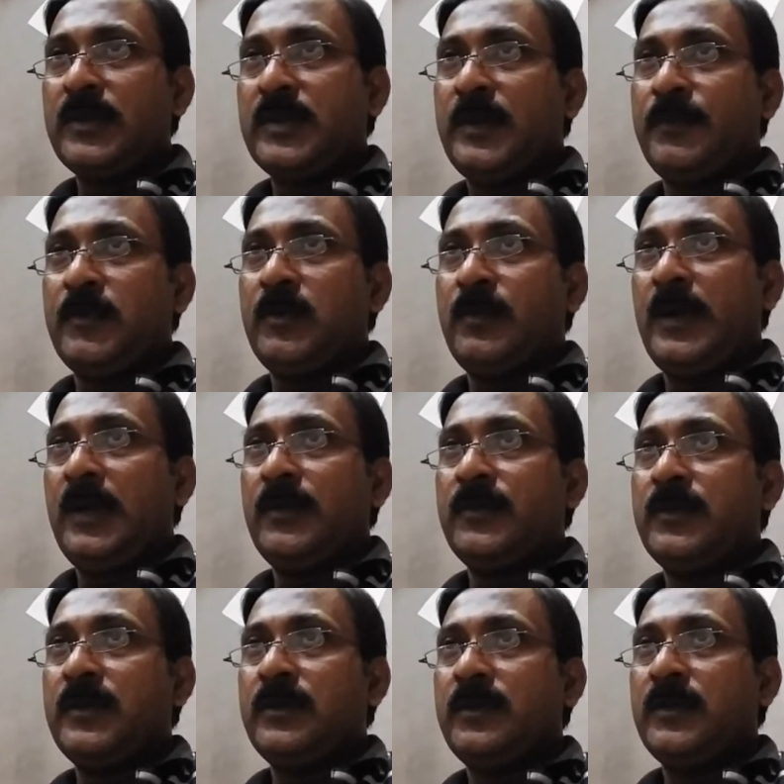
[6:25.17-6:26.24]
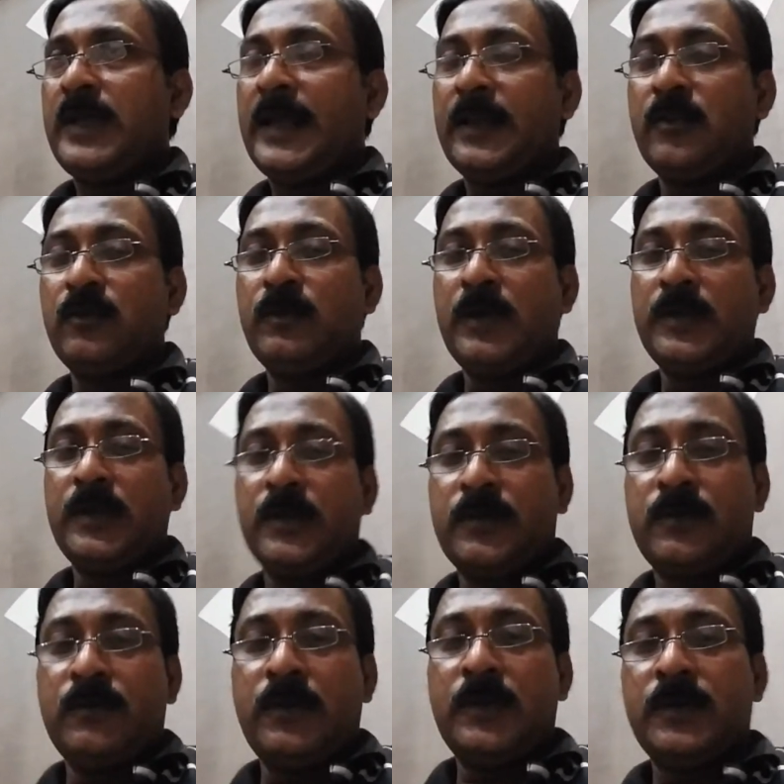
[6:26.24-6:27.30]
chapter of biology. Thank you, my dear
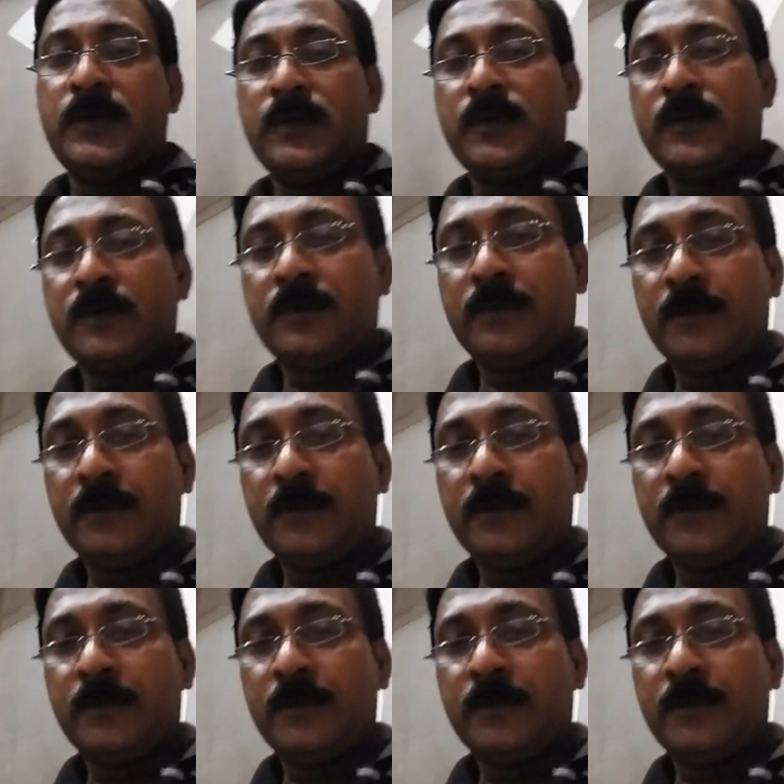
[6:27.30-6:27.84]
students.